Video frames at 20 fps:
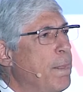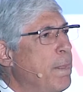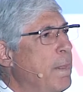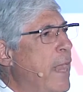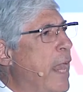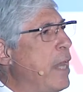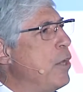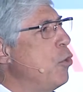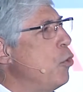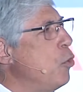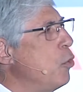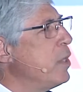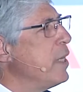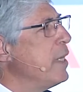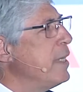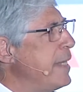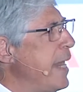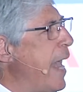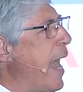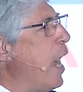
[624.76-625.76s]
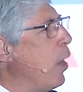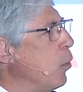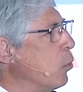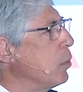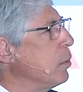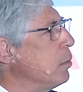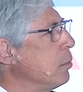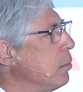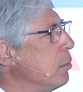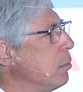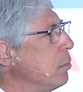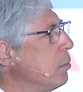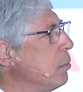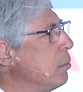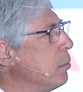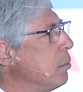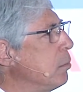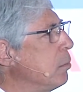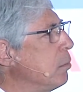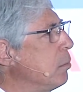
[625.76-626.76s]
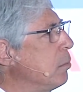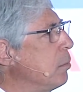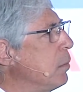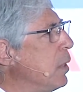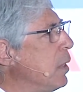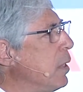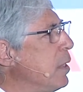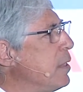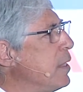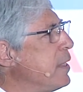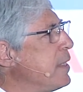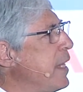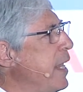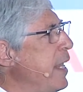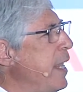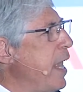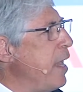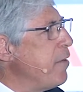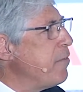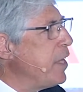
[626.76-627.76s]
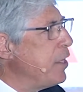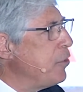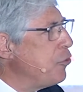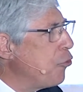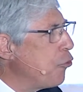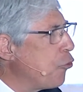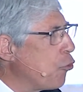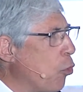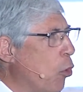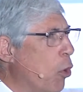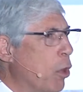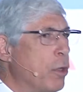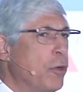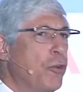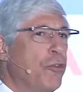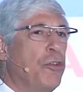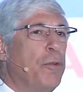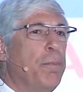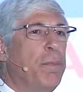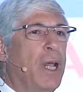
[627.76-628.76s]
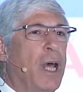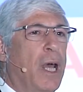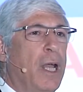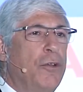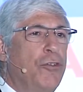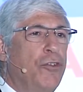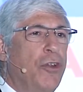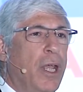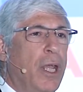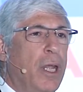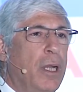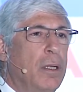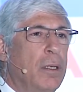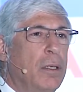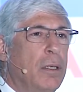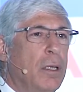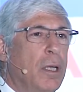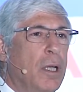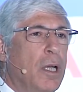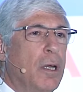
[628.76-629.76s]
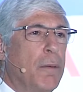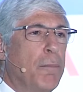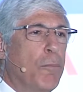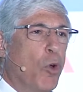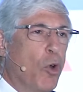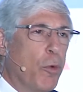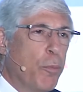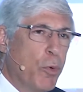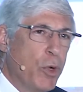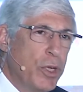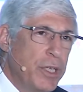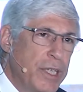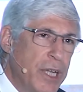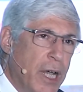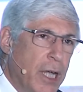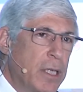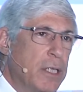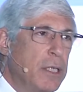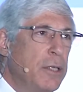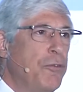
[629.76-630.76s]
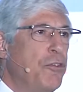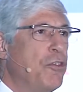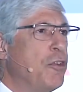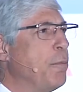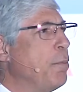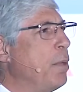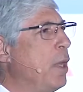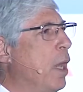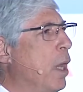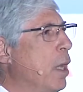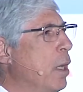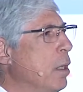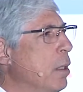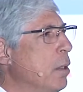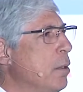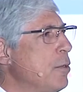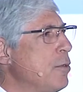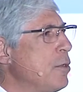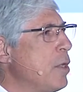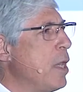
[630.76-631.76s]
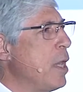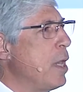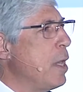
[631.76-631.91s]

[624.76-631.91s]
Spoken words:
And who can doubt that they have a stronger supply chain, more productive suppliers,